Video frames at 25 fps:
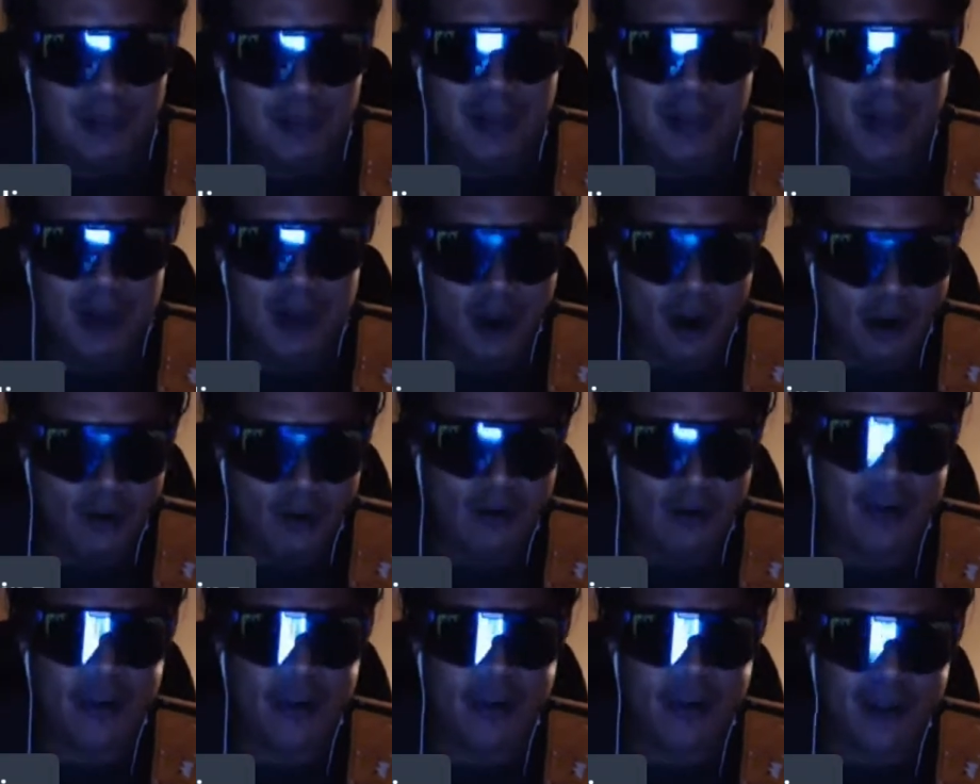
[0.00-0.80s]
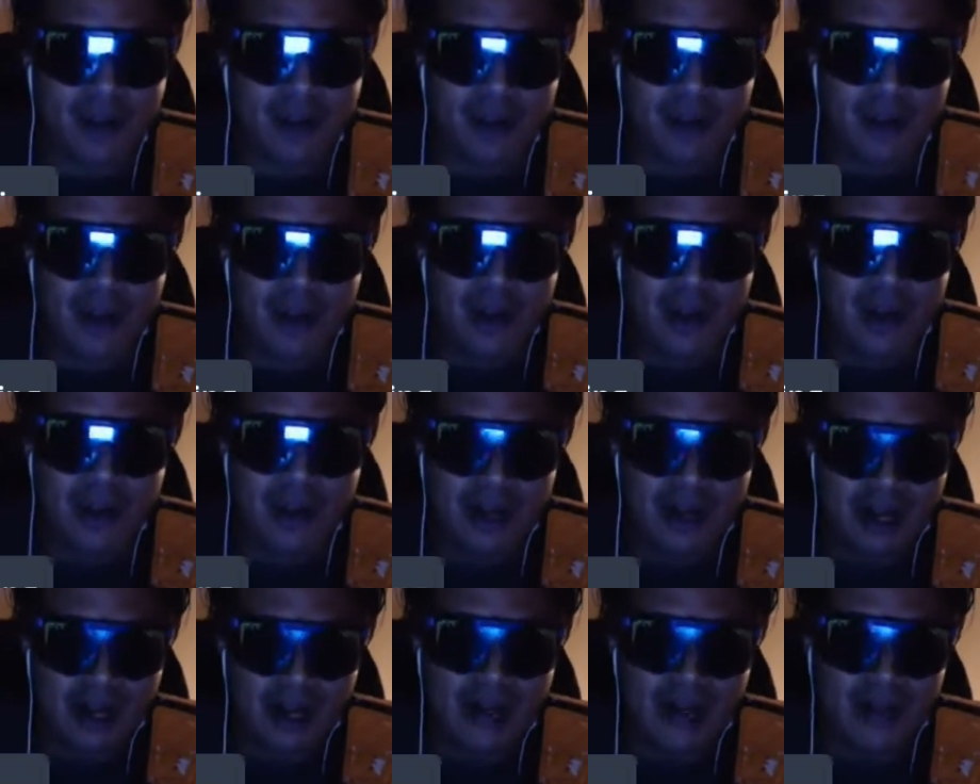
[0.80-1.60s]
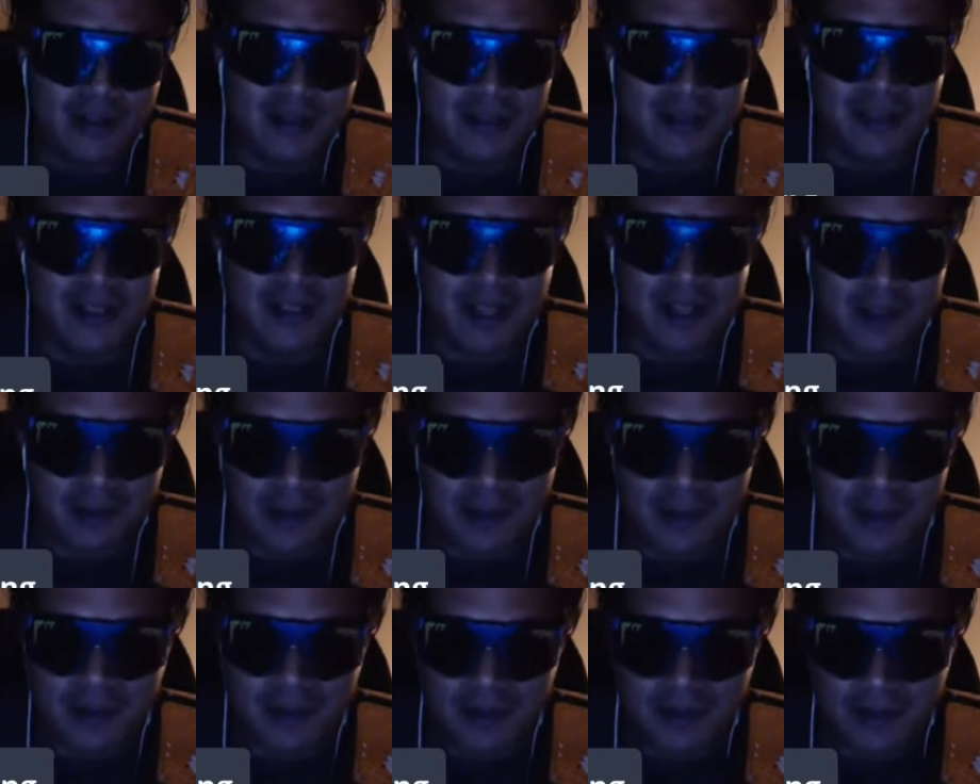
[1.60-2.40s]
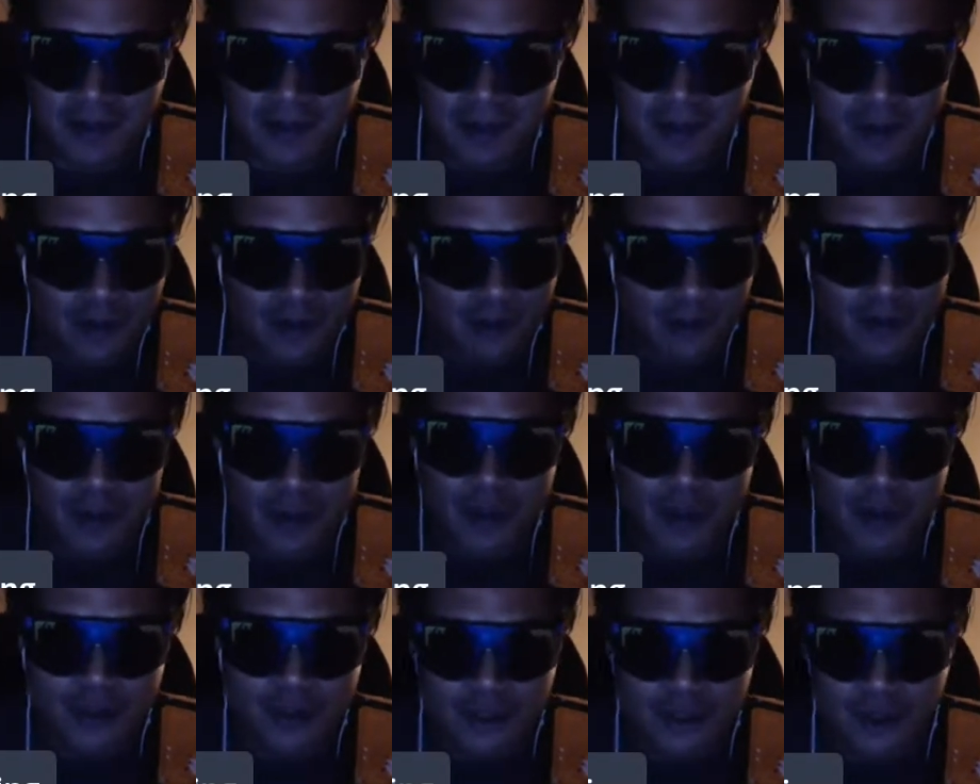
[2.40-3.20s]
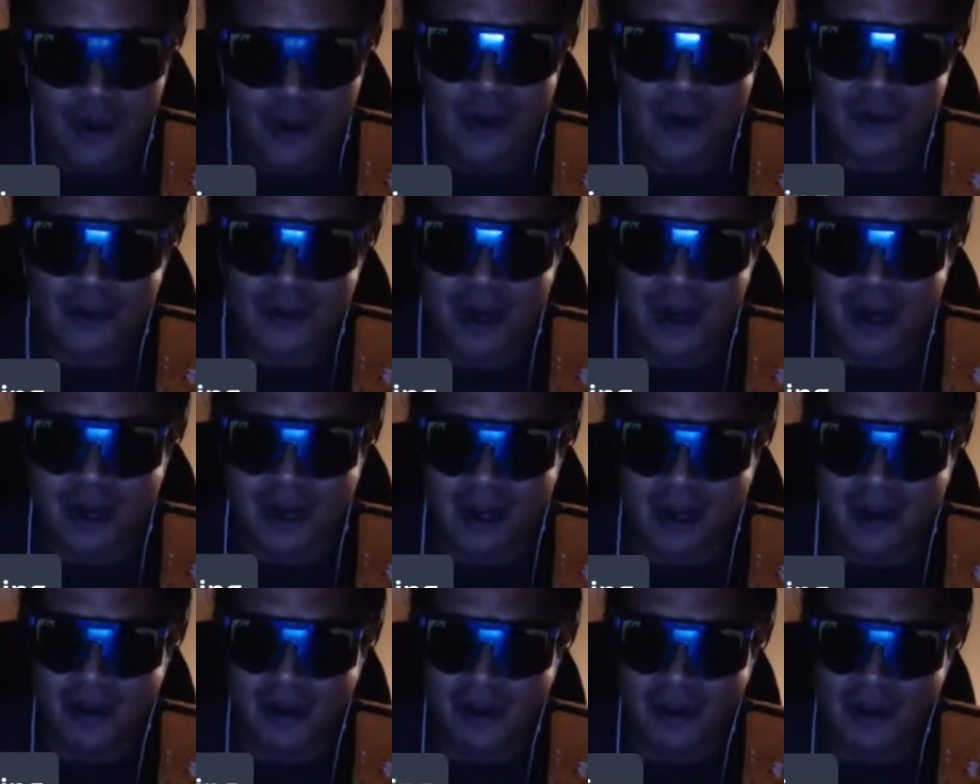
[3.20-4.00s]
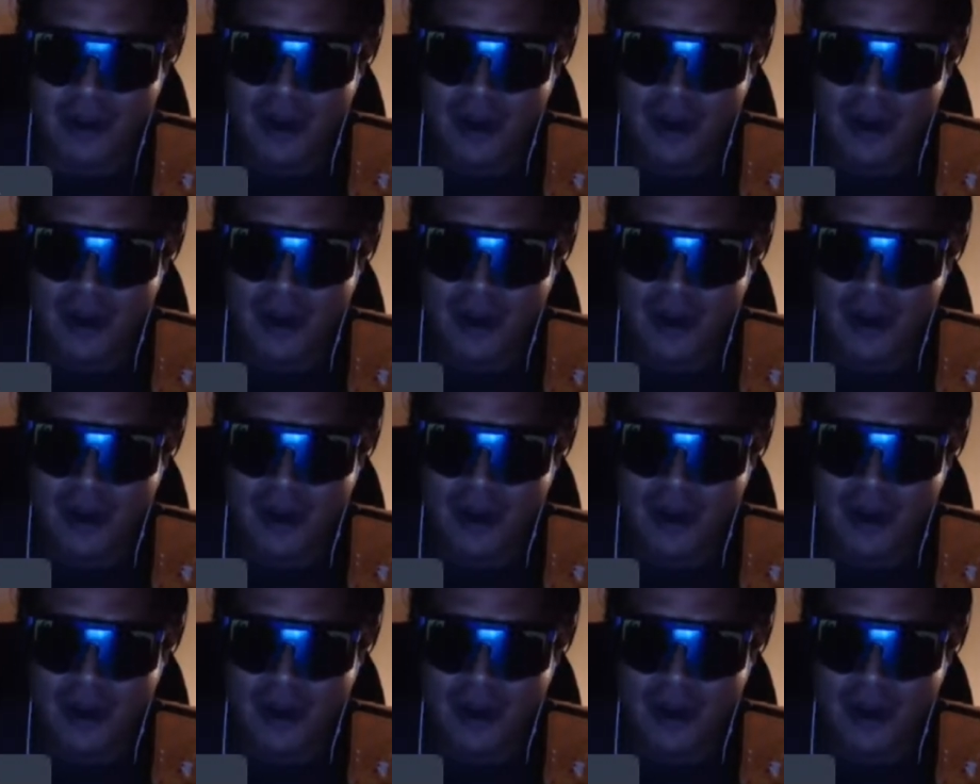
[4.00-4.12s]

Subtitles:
me over, ladies and gentlemen. Real talk right now.